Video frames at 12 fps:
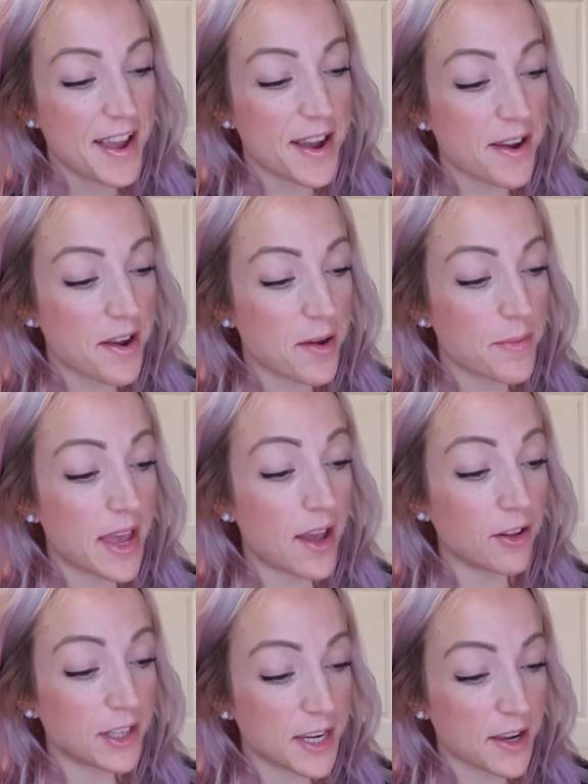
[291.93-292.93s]

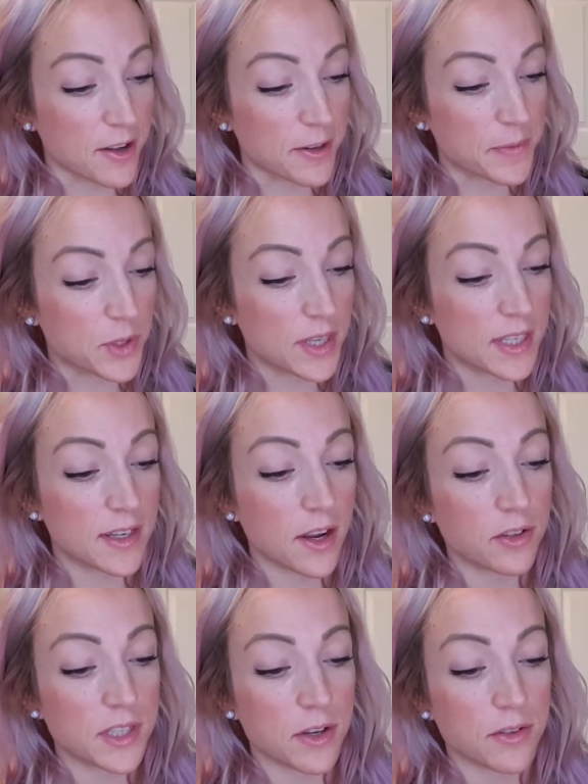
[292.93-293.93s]
LDL, so this is an
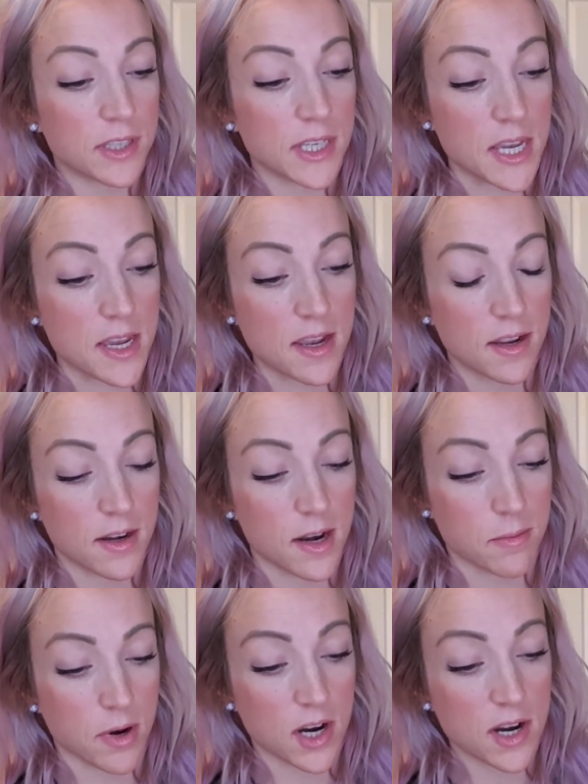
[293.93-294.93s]
LDL-C
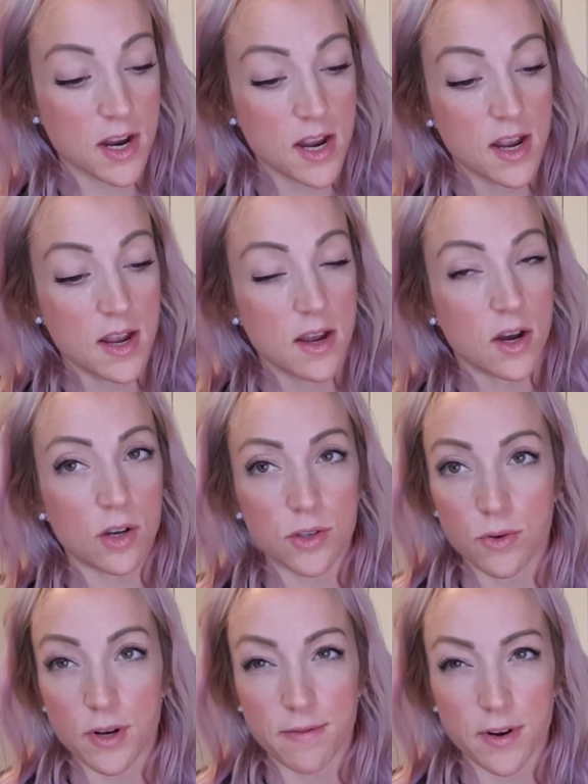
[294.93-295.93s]
number,
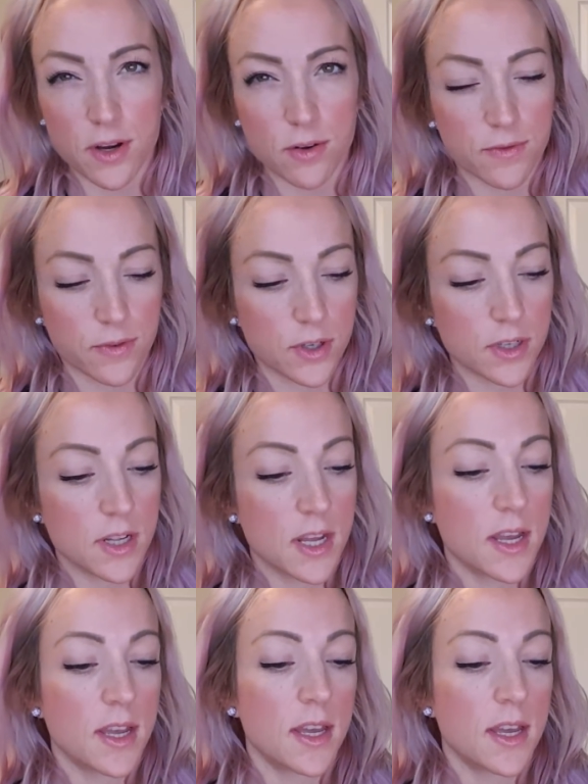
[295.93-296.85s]
also not very useful.